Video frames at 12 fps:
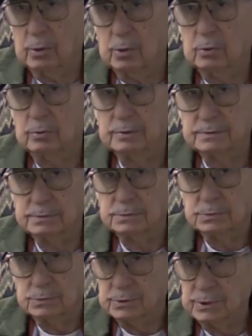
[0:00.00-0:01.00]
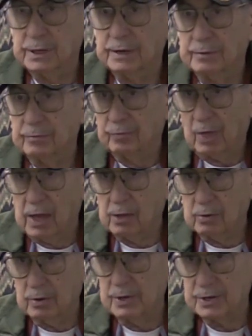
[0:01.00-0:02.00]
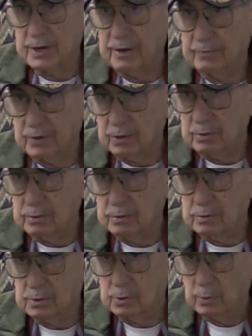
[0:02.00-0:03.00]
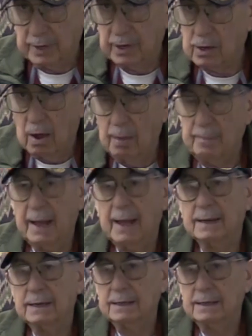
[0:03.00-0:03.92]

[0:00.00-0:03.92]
who didn't, thank goodness, have to go into combat.